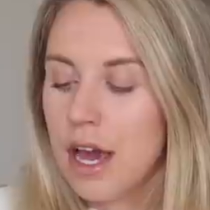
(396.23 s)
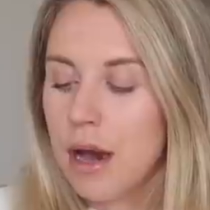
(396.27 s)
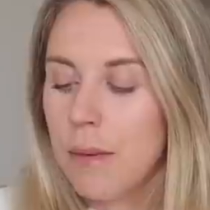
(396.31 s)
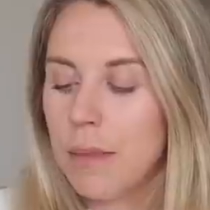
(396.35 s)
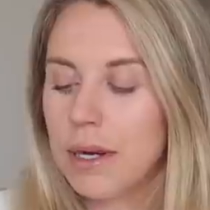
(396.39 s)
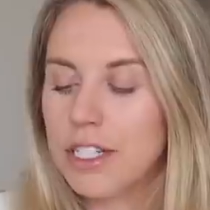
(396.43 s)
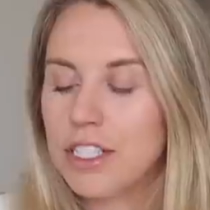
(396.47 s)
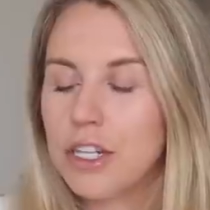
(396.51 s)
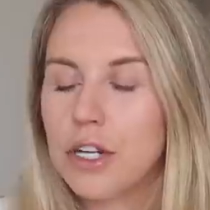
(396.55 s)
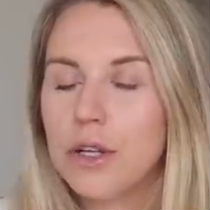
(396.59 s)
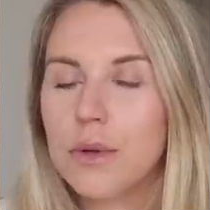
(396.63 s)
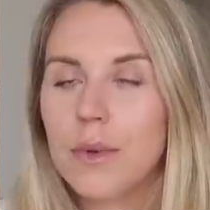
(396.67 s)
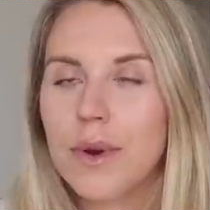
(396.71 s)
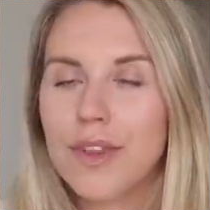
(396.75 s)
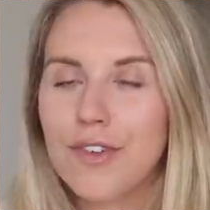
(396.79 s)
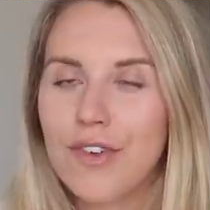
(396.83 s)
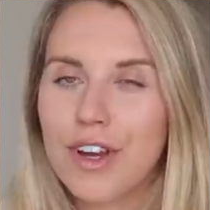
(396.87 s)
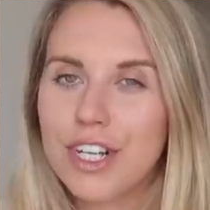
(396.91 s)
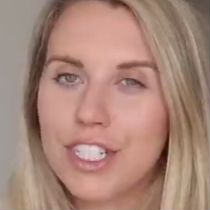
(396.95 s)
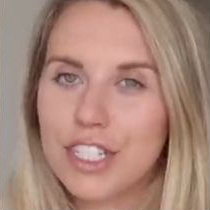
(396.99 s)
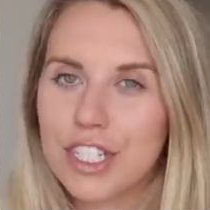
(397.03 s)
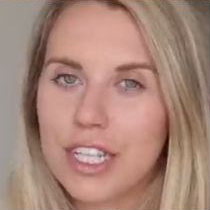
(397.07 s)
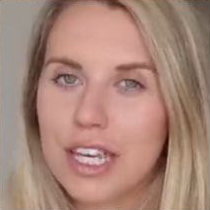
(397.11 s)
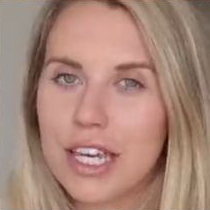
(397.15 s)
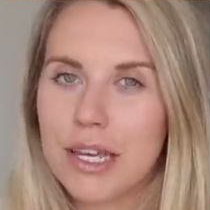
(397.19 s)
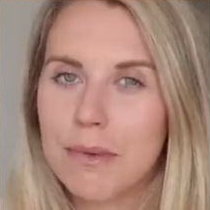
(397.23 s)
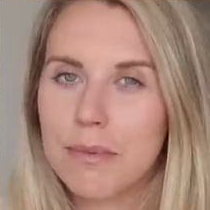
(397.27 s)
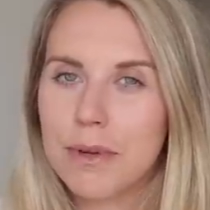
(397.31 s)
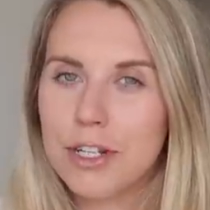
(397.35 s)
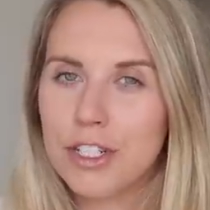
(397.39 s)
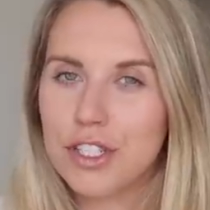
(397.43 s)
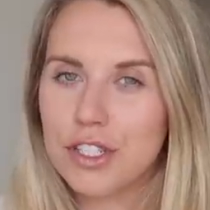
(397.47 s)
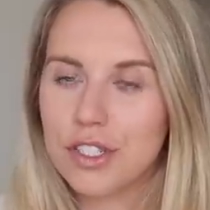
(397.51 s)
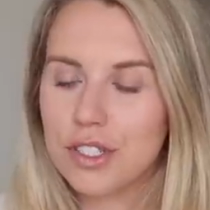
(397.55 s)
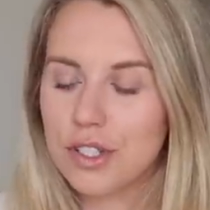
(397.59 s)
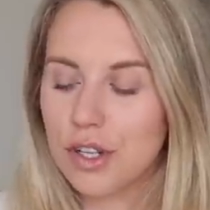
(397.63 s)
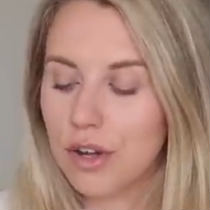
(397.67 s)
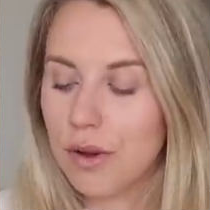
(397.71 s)
but i don't know whether i should keep it
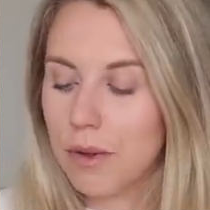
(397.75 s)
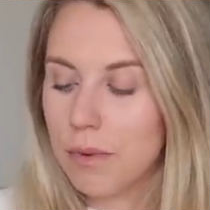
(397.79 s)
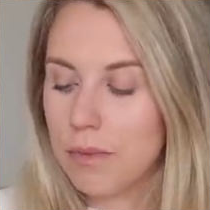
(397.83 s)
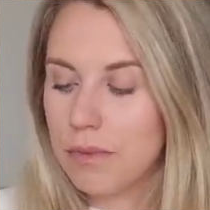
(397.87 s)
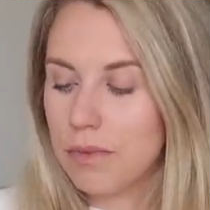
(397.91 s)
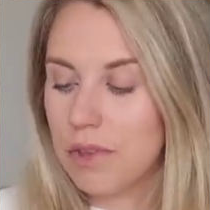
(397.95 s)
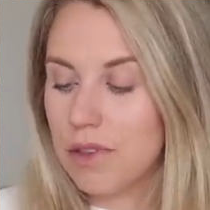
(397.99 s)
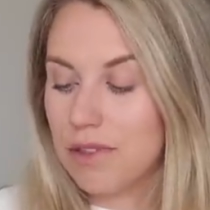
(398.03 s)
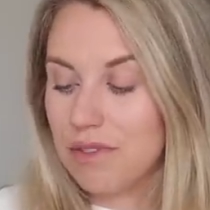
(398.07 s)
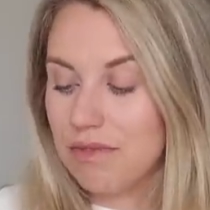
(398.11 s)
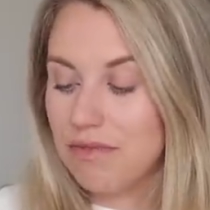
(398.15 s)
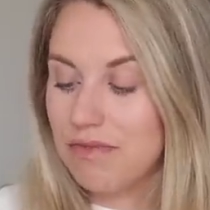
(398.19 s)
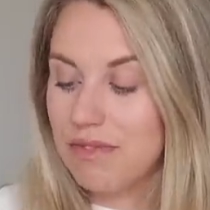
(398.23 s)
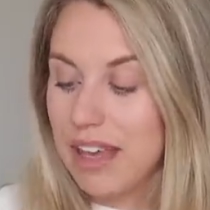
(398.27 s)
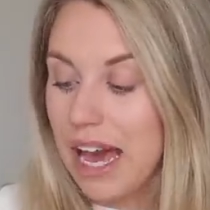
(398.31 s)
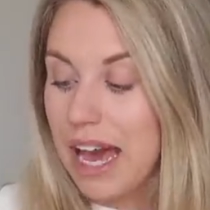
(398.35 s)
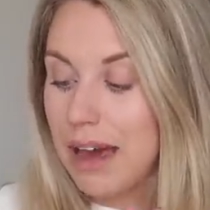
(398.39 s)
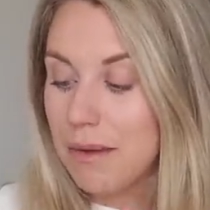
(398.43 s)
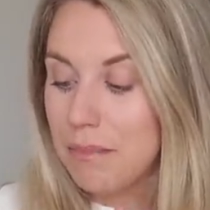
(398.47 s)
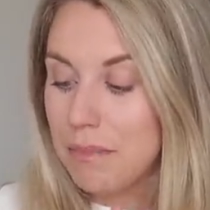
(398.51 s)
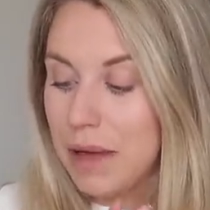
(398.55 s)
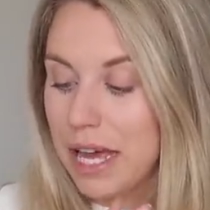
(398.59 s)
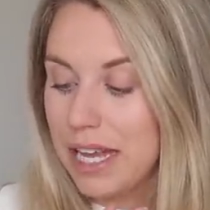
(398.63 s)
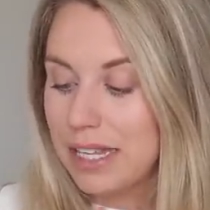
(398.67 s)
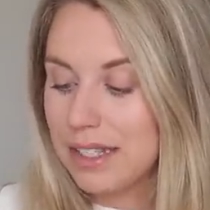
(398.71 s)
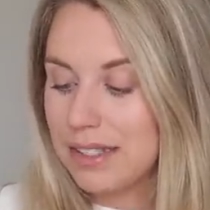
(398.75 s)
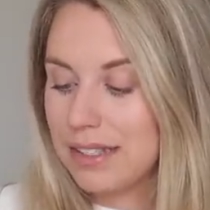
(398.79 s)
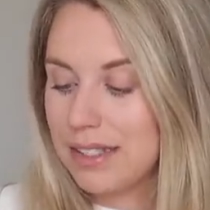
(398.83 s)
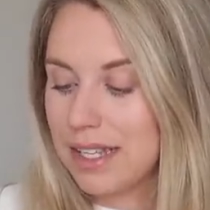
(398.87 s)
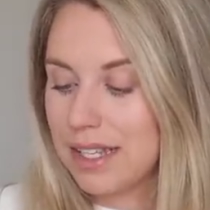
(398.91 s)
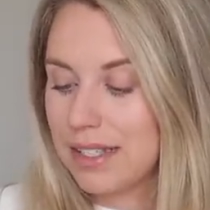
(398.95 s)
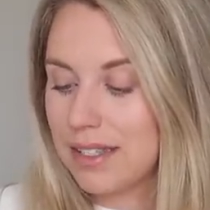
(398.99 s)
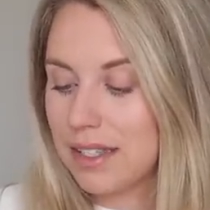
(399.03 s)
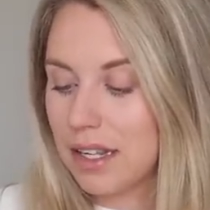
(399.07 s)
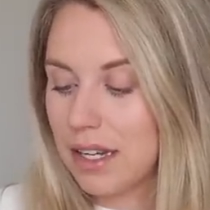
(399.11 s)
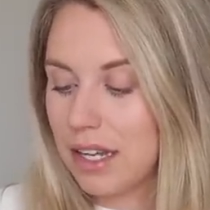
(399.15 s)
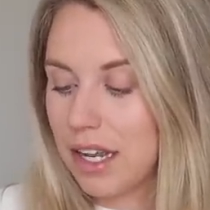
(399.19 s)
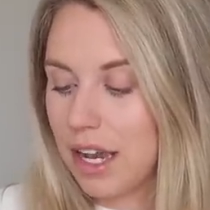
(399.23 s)
just on that
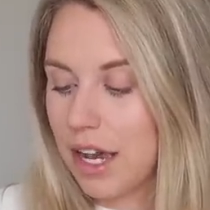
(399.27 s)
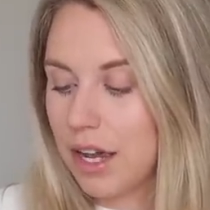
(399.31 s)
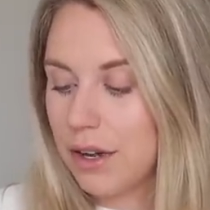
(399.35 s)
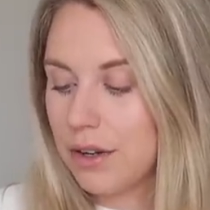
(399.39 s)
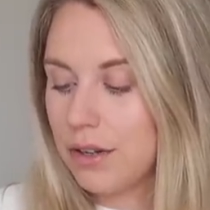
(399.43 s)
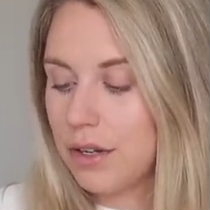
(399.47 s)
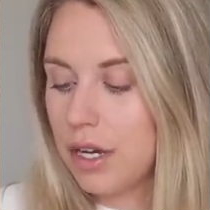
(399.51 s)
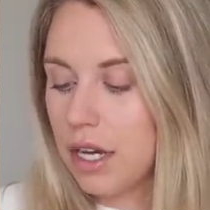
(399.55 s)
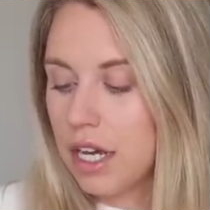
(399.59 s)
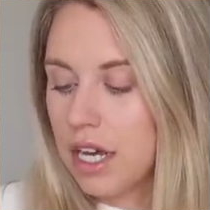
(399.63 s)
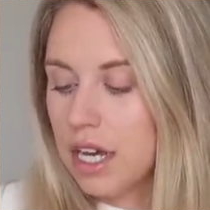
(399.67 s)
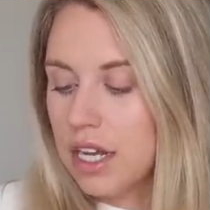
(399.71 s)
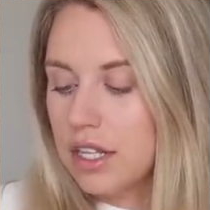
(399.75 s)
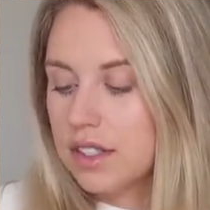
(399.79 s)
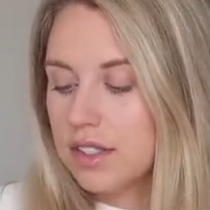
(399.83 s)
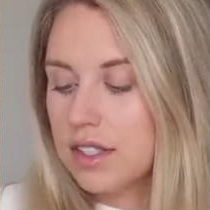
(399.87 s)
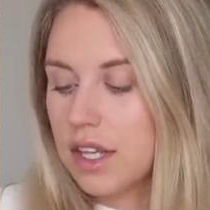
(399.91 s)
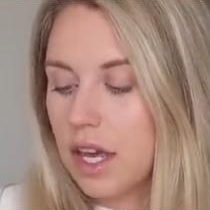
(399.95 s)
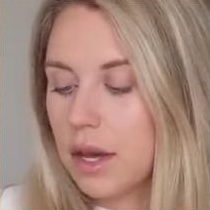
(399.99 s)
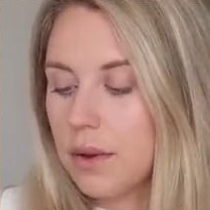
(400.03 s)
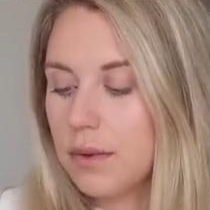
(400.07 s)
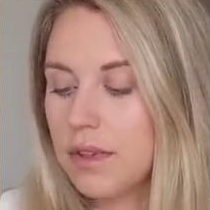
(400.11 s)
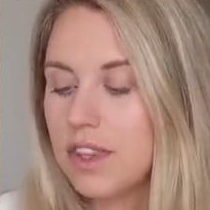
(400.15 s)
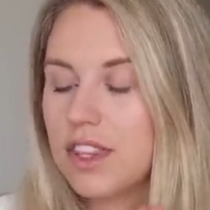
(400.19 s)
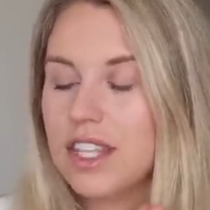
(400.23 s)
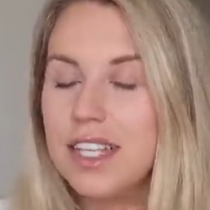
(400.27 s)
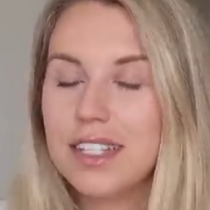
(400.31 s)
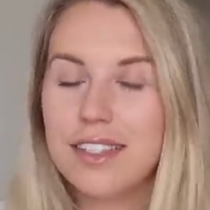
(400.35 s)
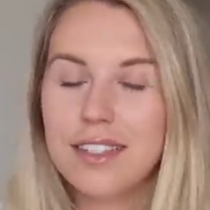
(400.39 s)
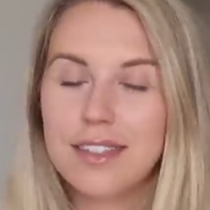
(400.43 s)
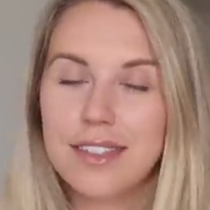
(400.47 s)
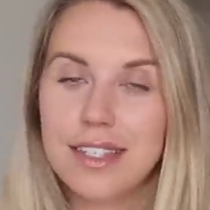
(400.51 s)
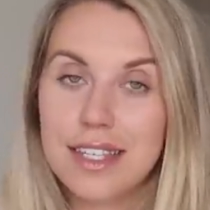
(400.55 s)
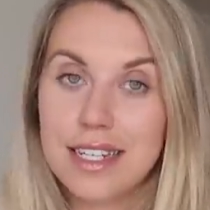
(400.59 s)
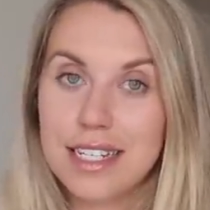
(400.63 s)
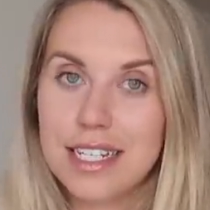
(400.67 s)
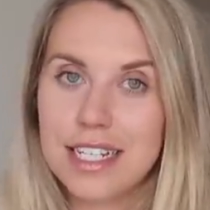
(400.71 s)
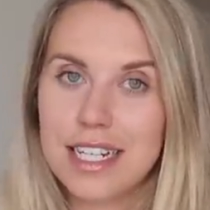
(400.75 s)
basis alone so this
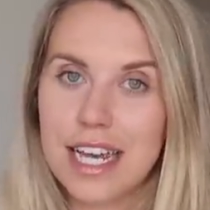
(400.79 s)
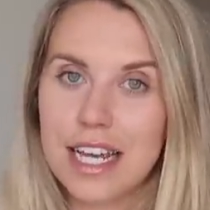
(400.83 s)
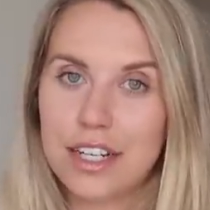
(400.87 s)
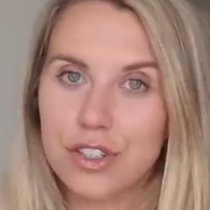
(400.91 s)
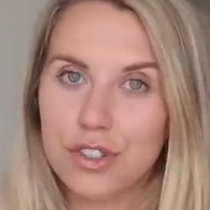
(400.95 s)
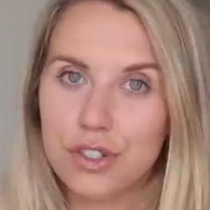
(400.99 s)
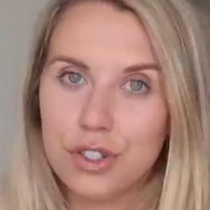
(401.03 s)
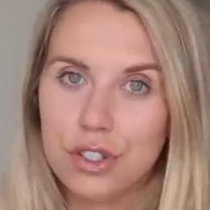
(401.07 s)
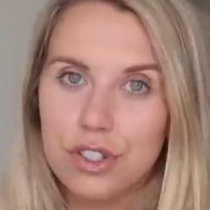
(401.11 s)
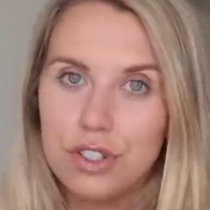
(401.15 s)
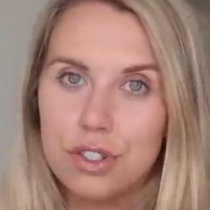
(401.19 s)
is in an extra